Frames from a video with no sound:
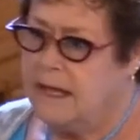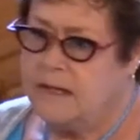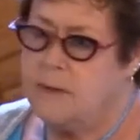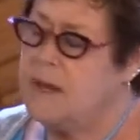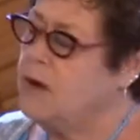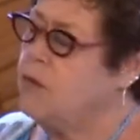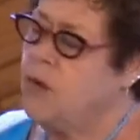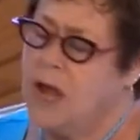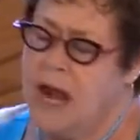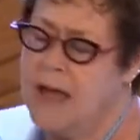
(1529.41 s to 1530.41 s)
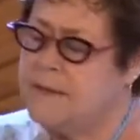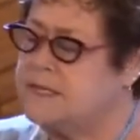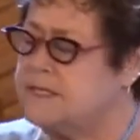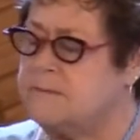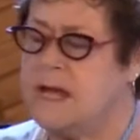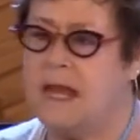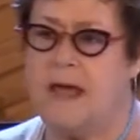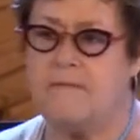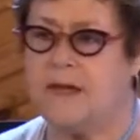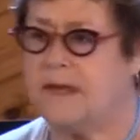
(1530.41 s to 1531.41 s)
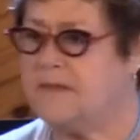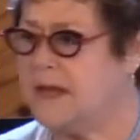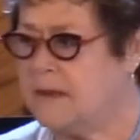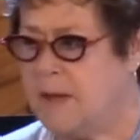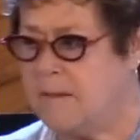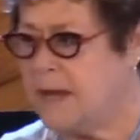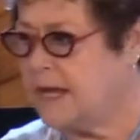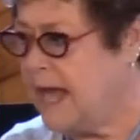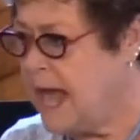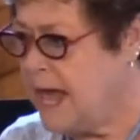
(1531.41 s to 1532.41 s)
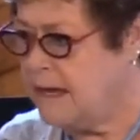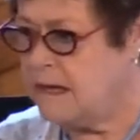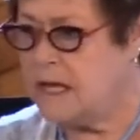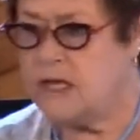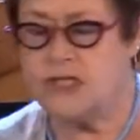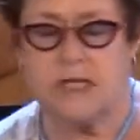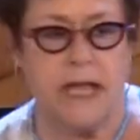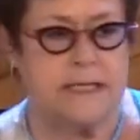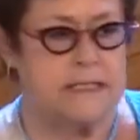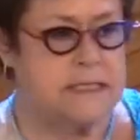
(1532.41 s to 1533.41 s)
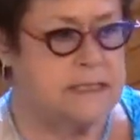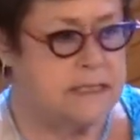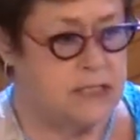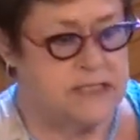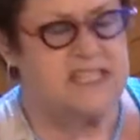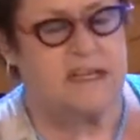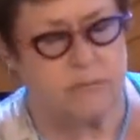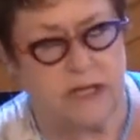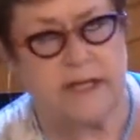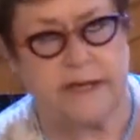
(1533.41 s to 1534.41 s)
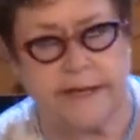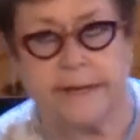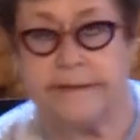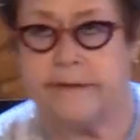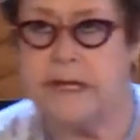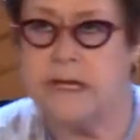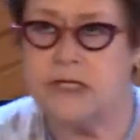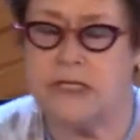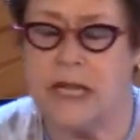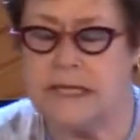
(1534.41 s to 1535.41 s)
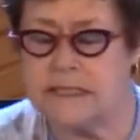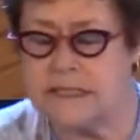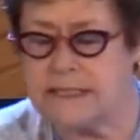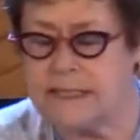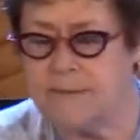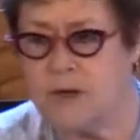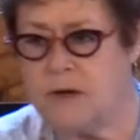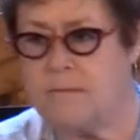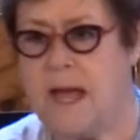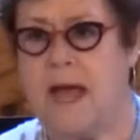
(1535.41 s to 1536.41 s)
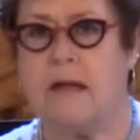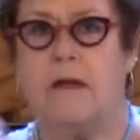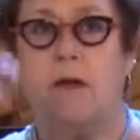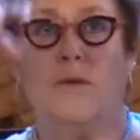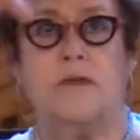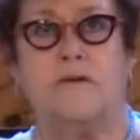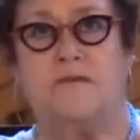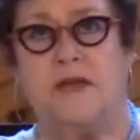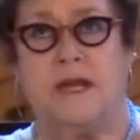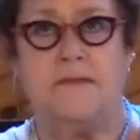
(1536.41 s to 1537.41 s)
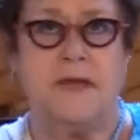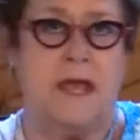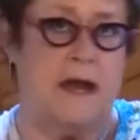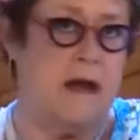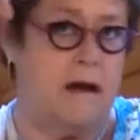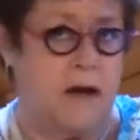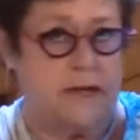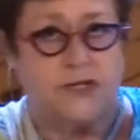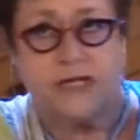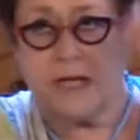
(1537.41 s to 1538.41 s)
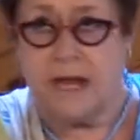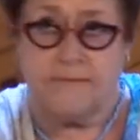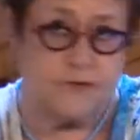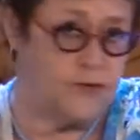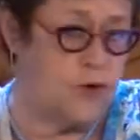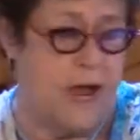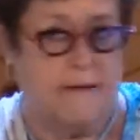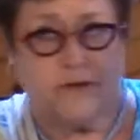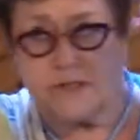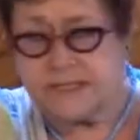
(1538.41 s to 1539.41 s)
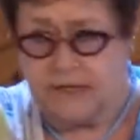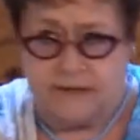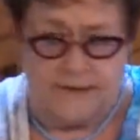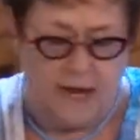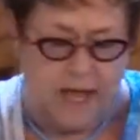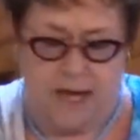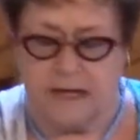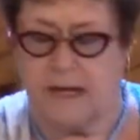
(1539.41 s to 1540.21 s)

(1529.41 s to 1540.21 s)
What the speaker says: No matter what happens in my life, I can think about my cat. She's still really a kitten. She likes to sleep on her back with her feet in the air, and she kind of travels during the night.